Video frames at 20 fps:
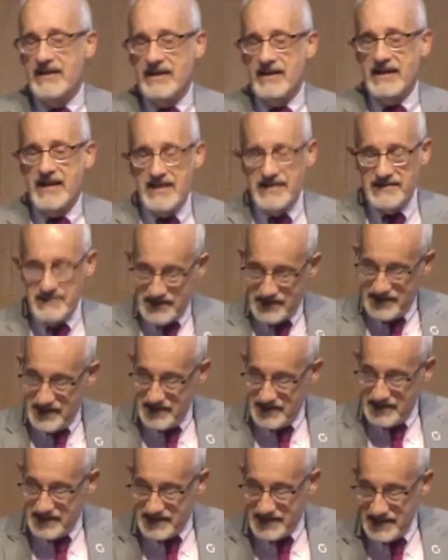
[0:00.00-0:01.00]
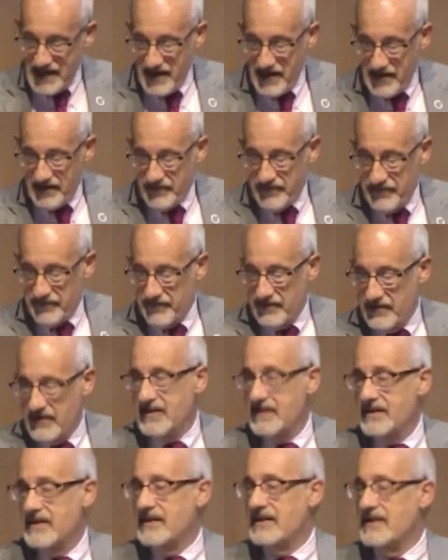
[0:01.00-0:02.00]
Against itself,
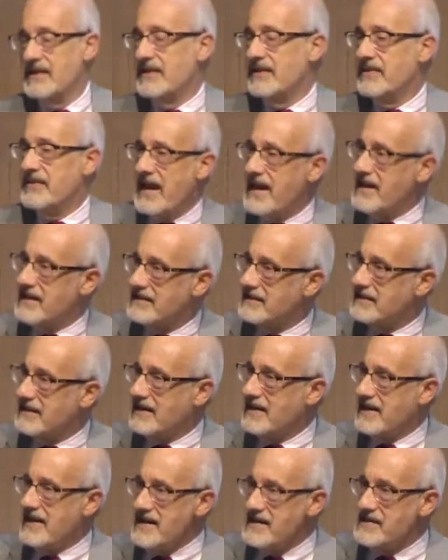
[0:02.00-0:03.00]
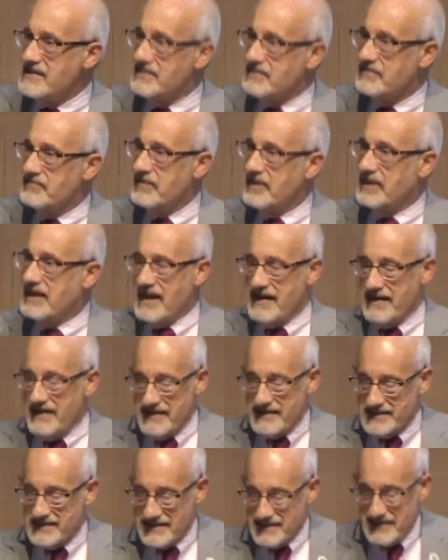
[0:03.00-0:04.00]
that kingdom cannot
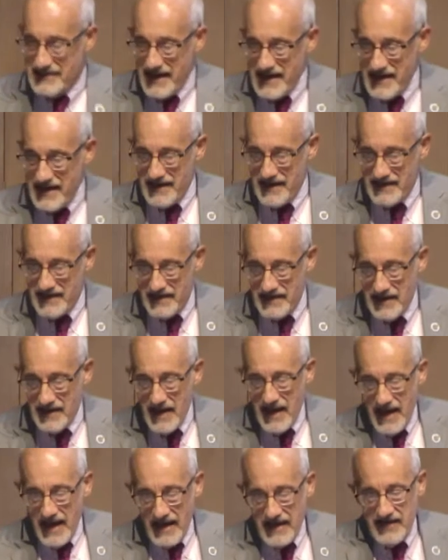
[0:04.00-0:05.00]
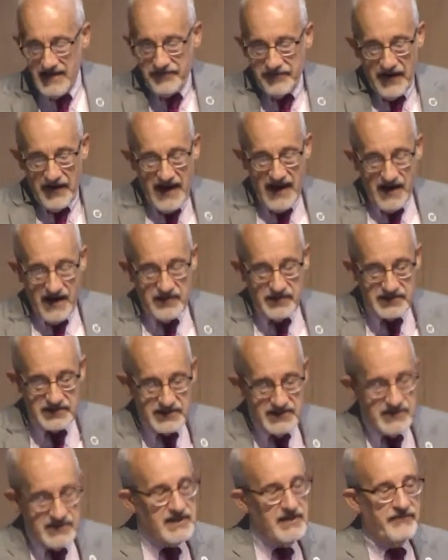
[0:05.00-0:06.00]
stand. And if a house
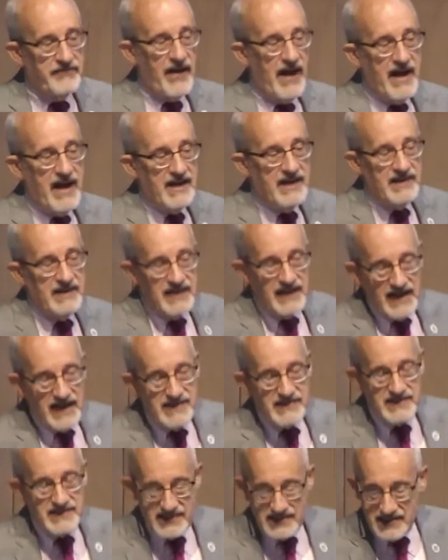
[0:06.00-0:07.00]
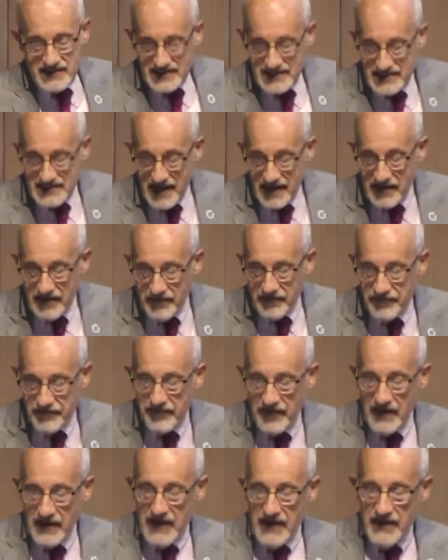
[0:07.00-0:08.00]
is divided against itself,
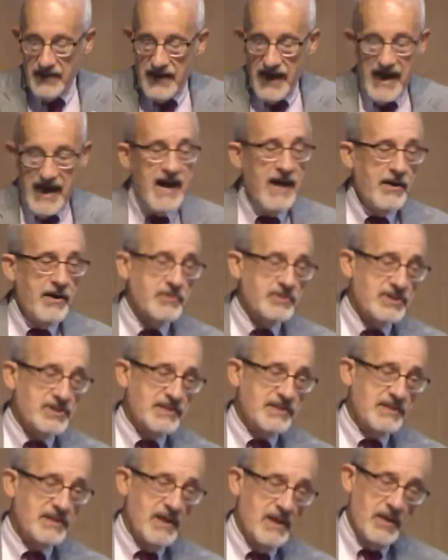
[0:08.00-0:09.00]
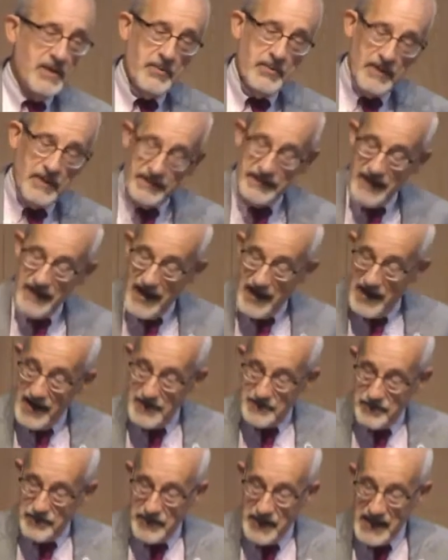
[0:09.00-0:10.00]
the house will not
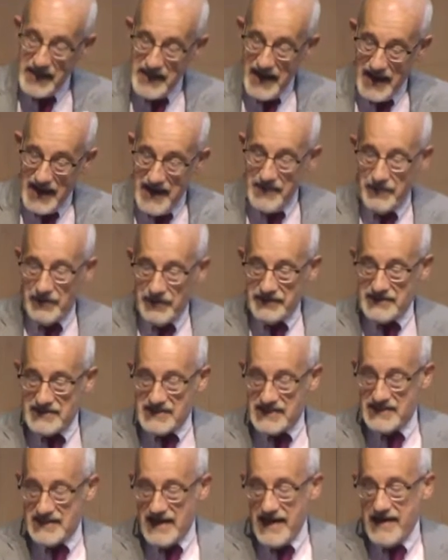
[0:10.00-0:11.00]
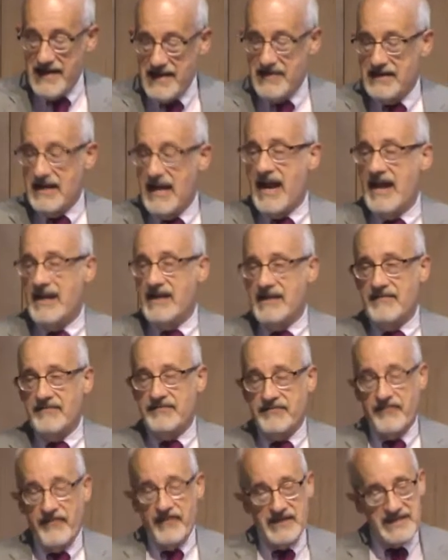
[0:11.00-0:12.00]
be able to stand. And if
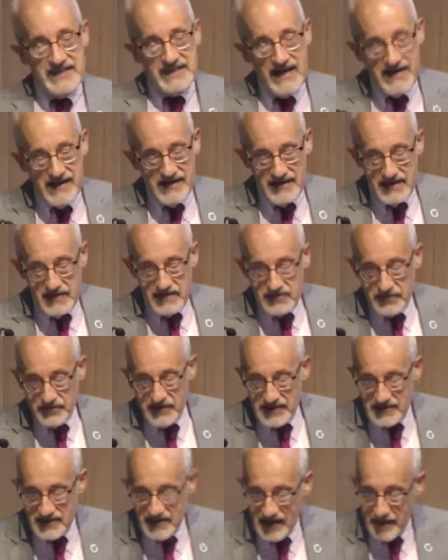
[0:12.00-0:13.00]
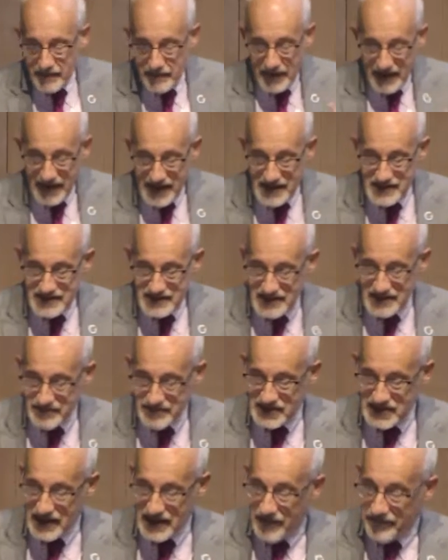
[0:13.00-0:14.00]
Satan has risen up against
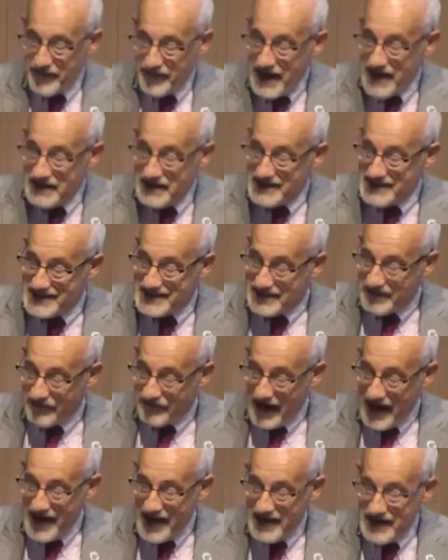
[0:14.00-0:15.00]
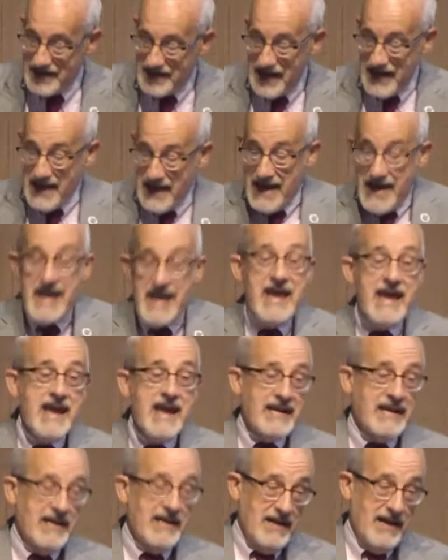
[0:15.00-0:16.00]
himself and is divided, he
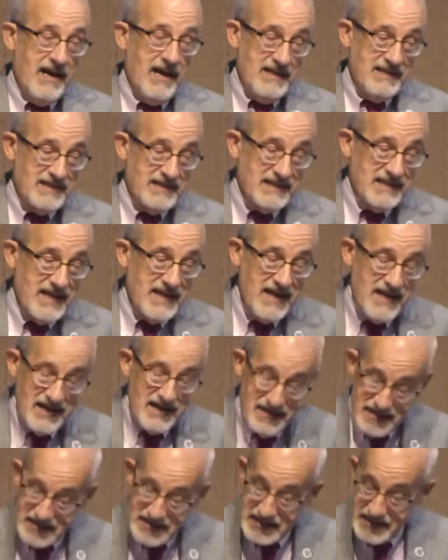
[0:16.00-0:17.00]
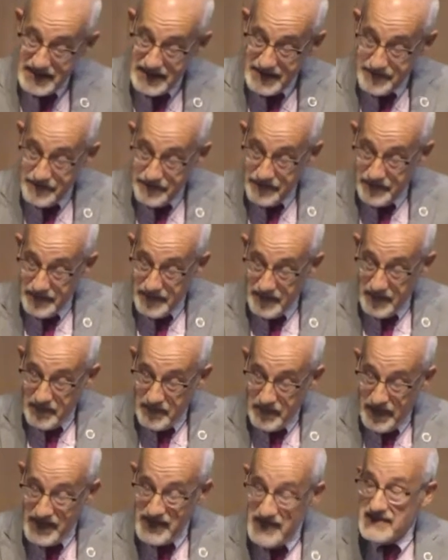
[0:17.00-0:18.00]
cannot stand,
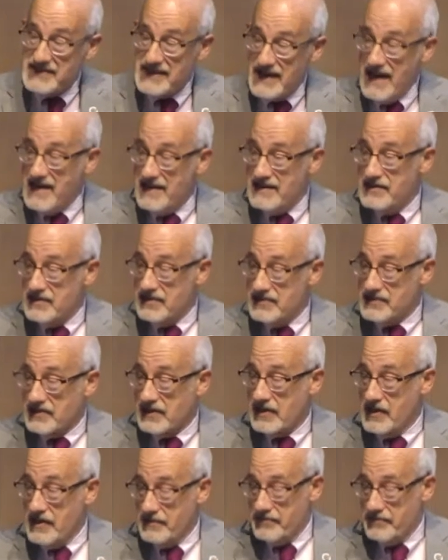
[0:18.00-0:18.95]
but his end has come.